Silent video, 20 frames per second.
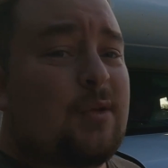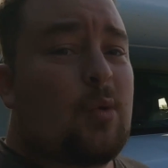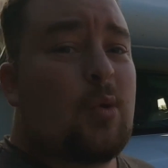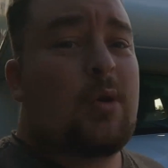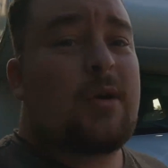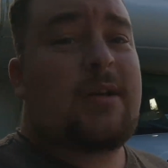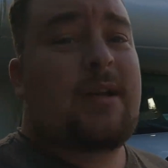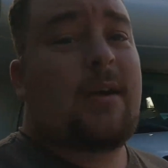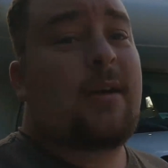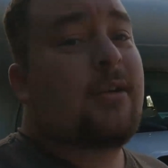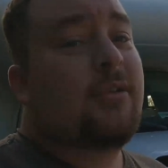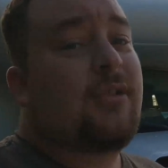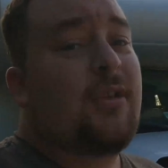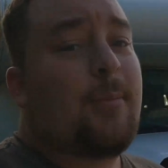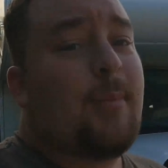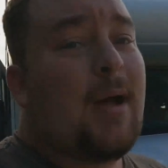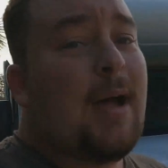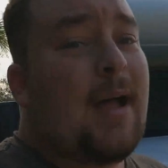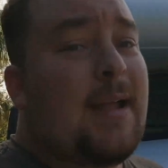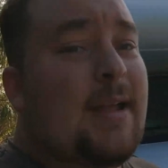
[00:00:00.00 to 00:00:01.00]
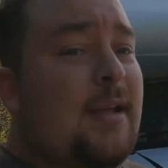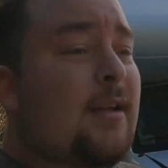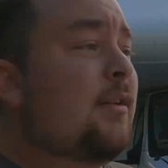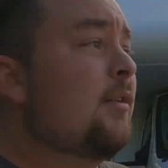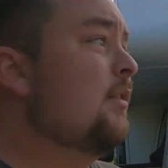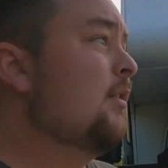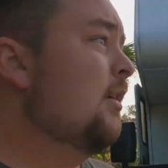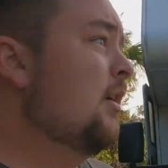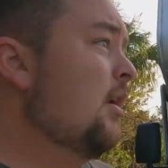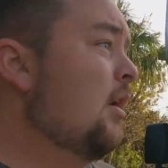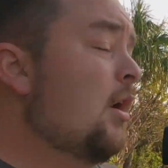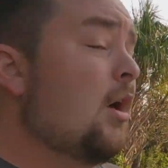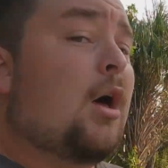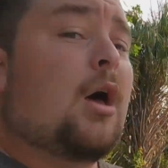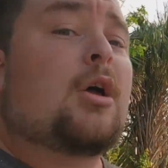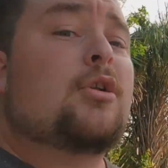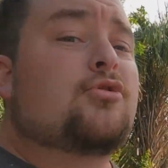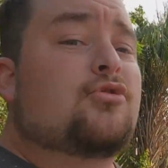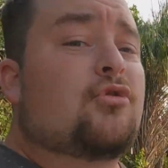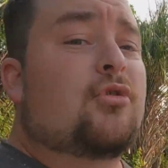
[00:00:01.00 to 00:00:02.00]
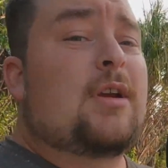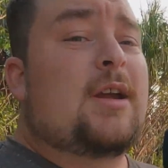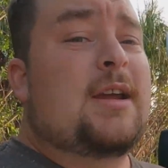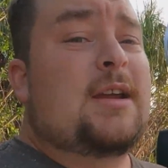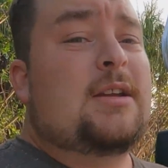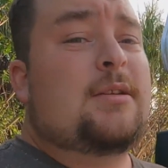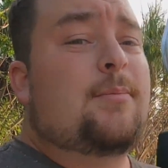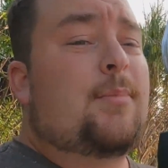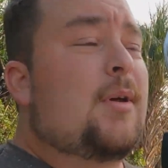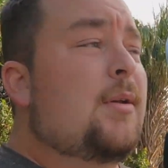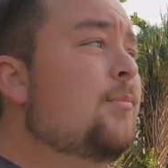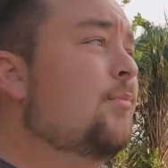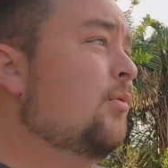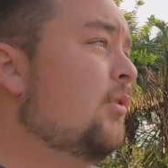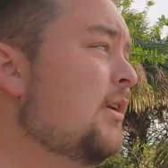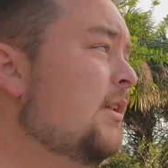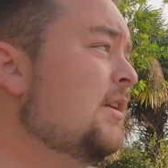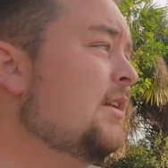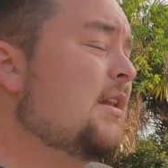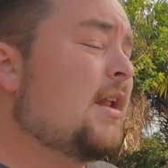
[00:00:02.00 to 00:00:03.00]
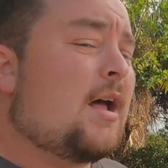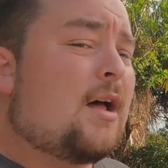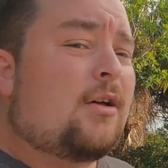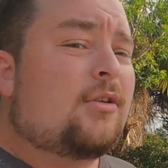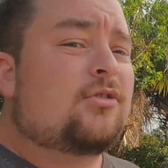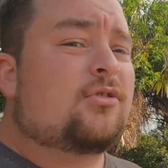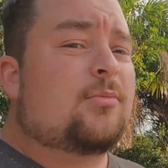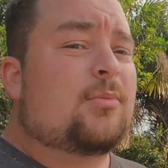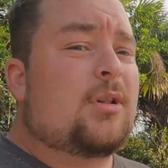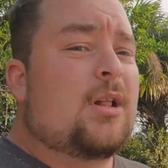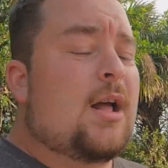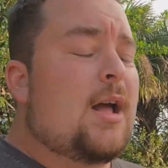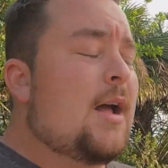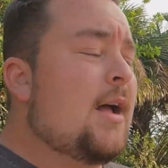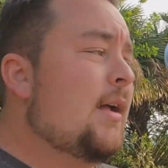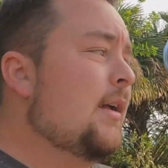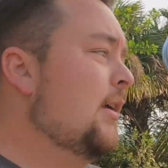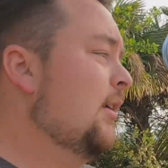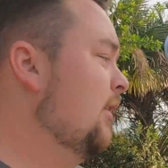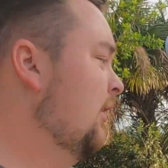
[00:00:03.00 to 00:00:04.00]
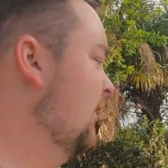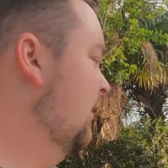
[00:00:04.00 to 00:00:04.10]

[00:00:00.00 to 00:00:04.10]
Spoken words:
the ordinary to my untrained but pretty knowledgeable eye.